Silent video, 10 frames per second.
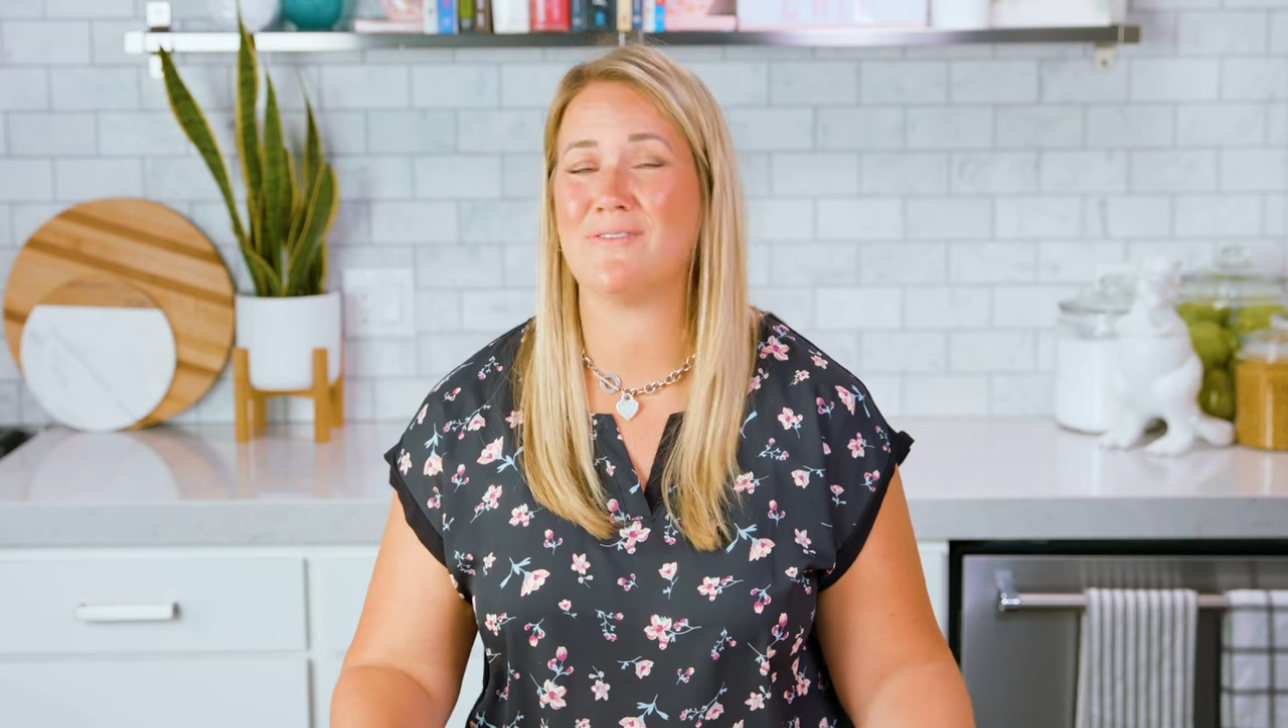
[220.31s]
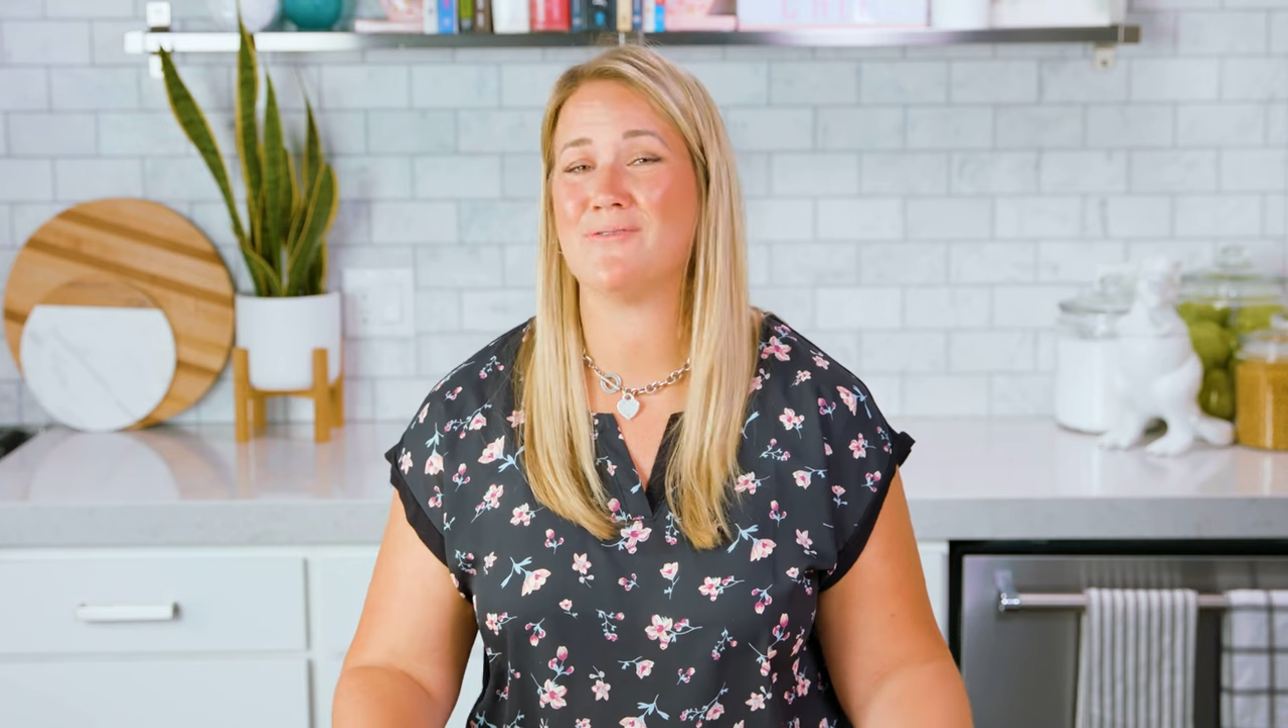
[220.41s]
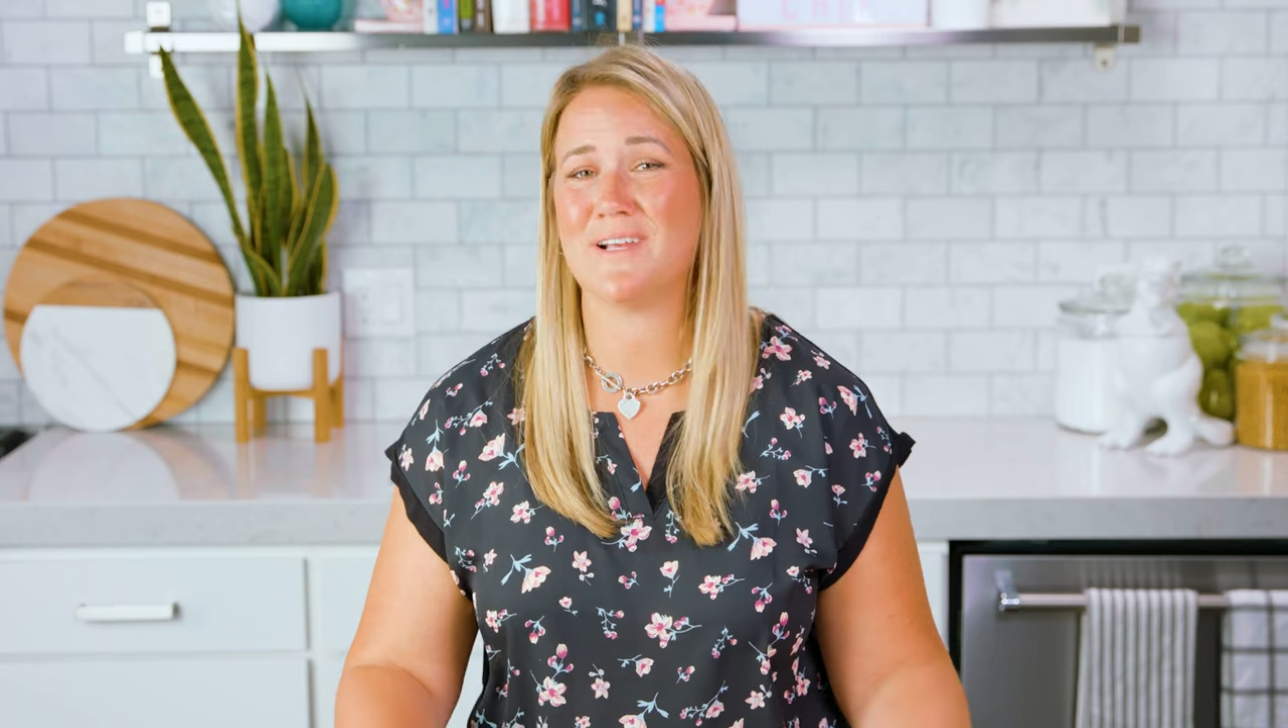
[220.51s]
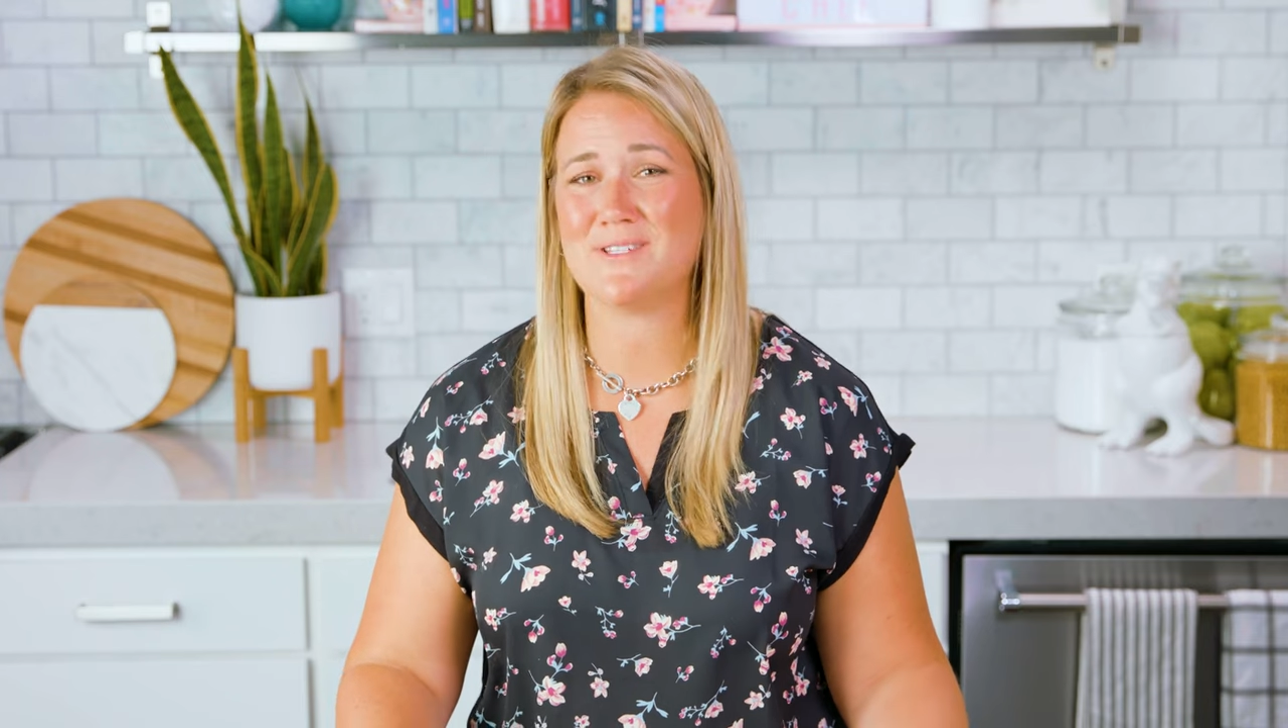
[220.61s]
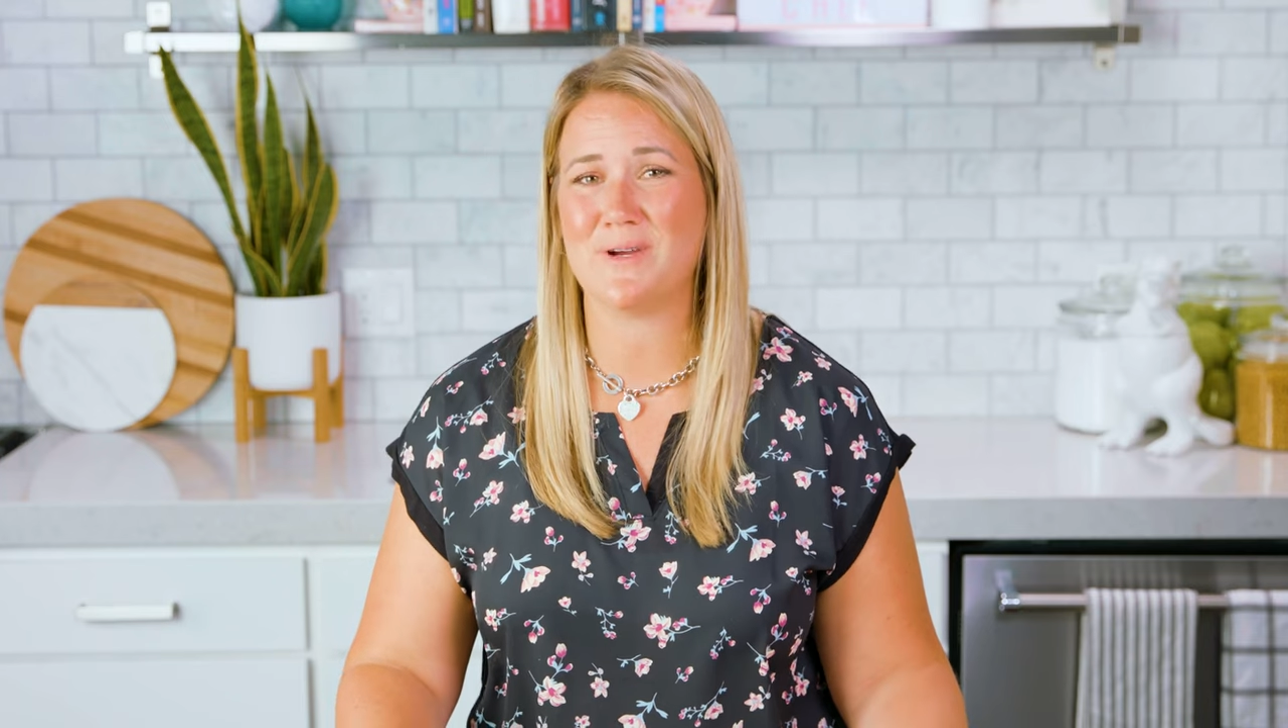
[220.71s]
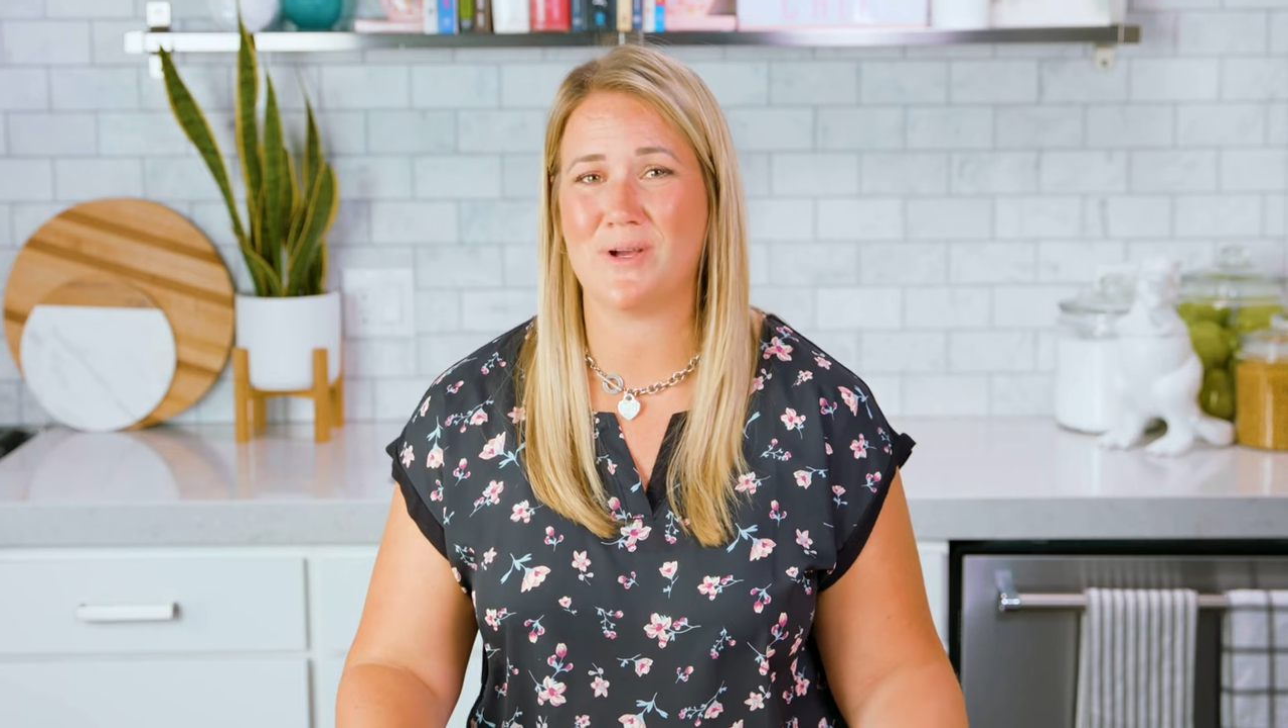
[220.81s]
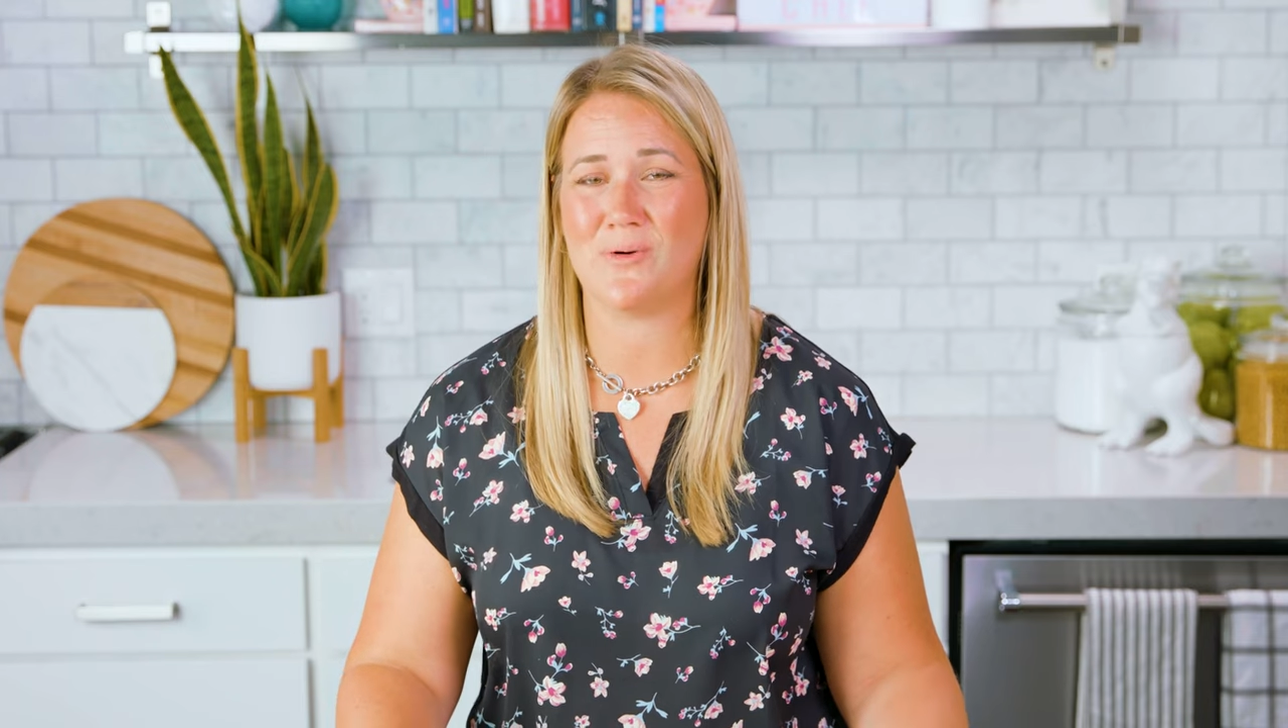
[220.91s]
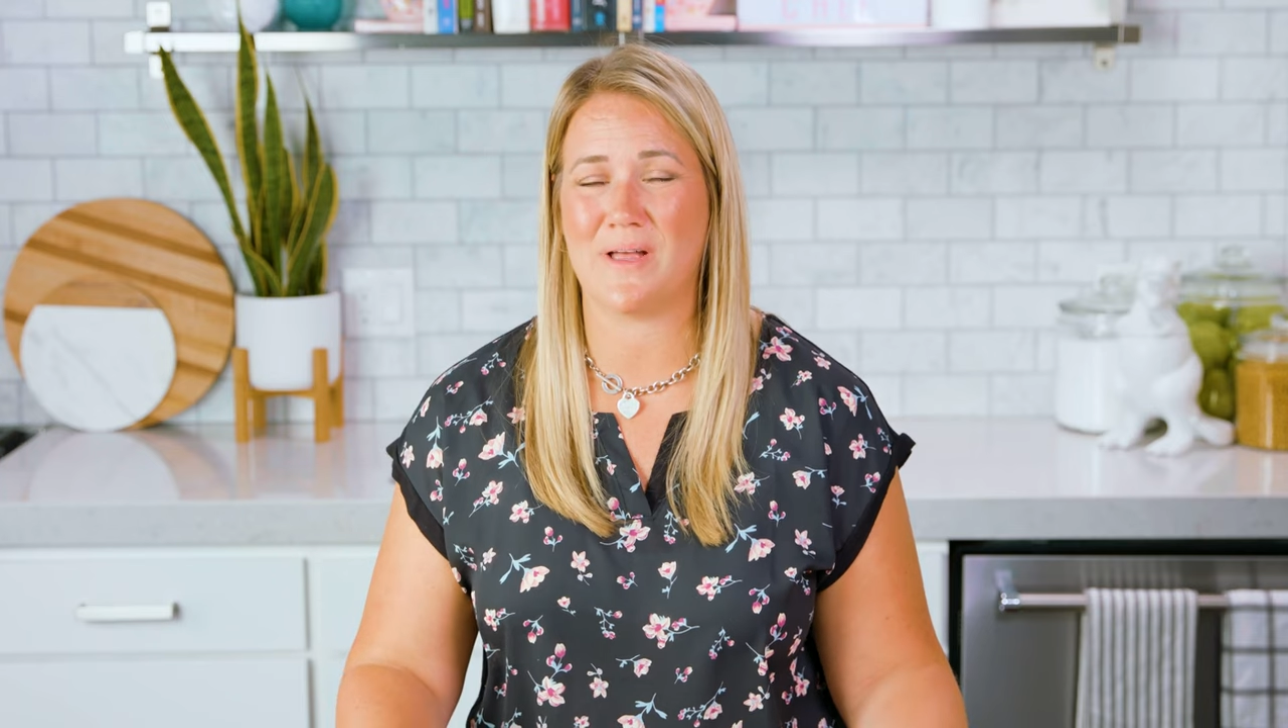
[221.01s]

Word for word: of restaurant